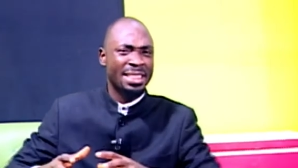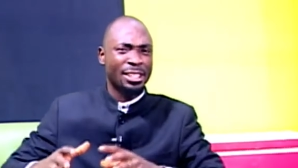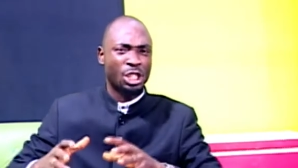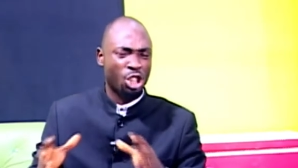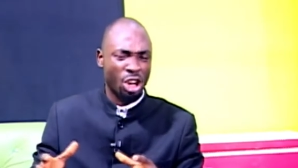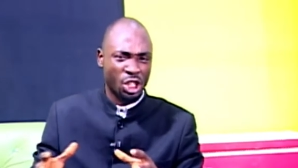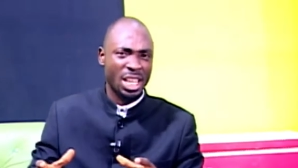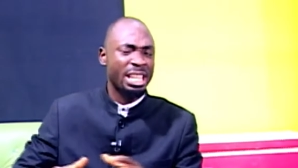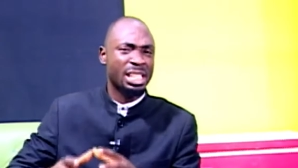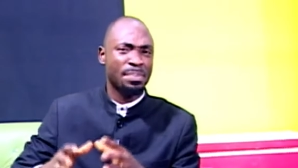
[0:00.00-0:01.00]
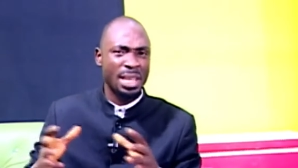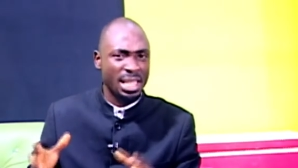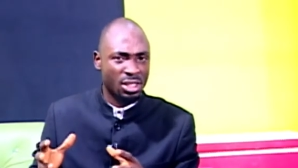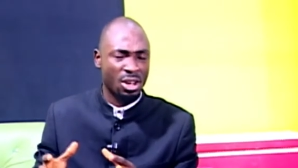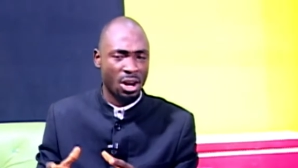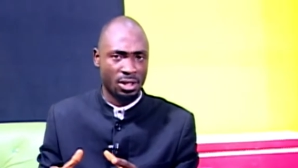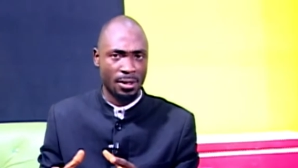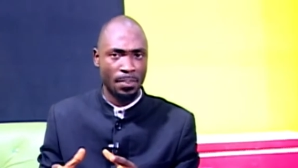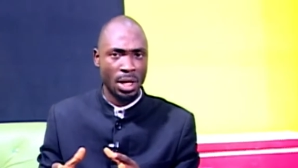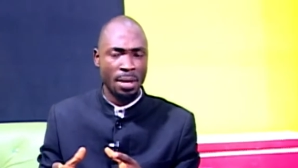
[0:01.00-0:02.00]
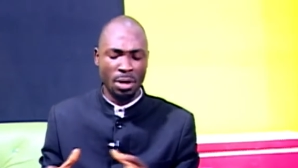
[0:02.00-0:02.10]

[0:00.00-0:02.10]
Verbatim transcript: in the church, in his ministers.